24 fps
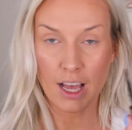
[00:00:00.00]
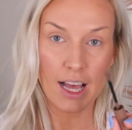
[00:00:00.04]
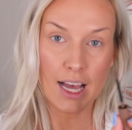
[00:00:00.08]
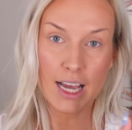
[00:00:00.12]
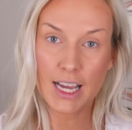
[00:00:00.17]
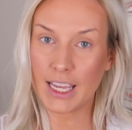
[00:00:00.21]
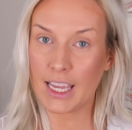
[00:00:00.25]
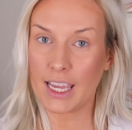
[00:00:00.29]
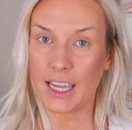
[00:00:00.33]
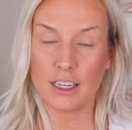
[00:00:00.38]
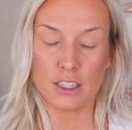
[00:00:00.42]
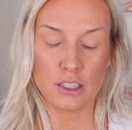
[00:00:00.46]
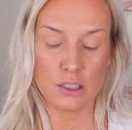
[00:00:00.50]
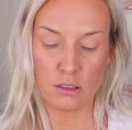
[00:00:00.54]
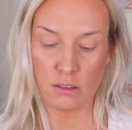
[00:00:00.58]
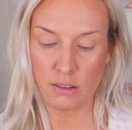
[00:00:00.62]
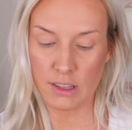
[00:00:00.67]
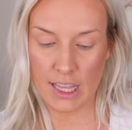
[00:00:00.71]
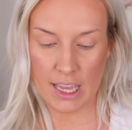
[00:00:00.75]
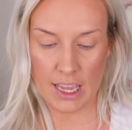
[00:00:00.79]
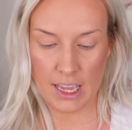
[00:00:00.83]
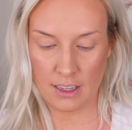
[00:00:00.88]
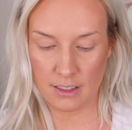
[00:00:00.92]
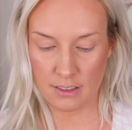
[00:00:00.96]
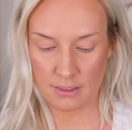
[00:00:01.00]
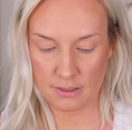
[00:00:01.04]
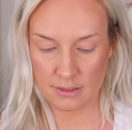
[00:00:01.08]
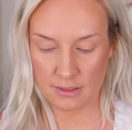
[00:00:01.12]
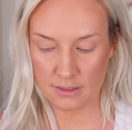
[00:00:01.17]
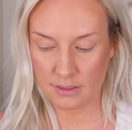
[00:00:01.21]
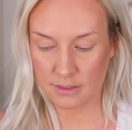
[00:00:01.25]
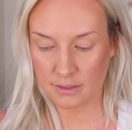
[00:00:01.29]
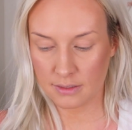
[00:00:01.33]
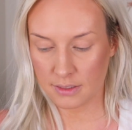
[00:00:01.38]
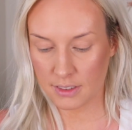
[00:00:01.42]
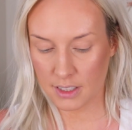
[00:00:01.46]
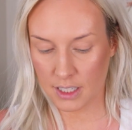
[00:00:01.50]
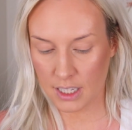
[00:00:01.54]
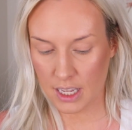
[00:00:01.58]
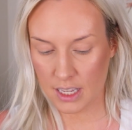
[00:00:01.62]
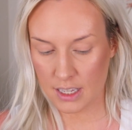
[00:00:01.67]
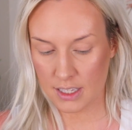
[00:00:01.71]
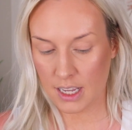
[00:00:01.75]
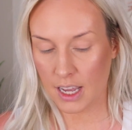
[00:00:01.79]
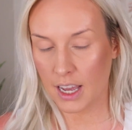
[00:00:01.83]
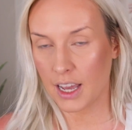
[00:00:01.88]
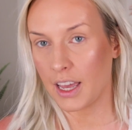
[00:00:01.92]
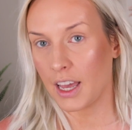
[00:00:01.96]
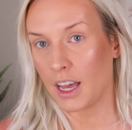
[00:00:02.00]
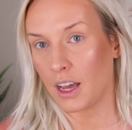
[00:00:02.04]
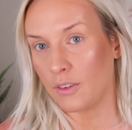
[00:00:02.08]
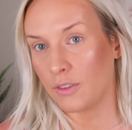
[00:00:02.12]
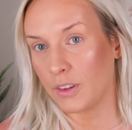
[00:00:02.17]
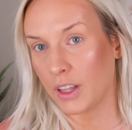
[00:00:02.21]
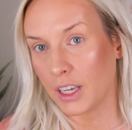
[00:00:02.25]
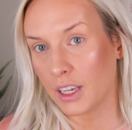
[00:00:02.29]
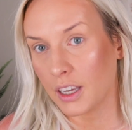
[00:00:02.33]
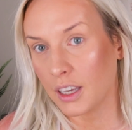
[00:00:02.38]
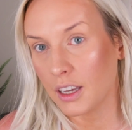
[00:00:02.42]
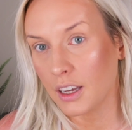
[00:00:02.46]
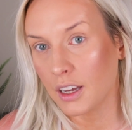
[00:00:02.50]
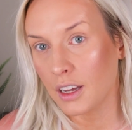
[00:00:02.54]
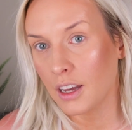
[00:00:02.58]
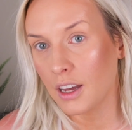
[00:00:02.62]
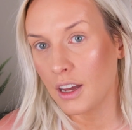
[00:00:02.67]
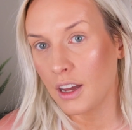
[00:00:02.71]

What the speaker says: I ain't doing that because I have like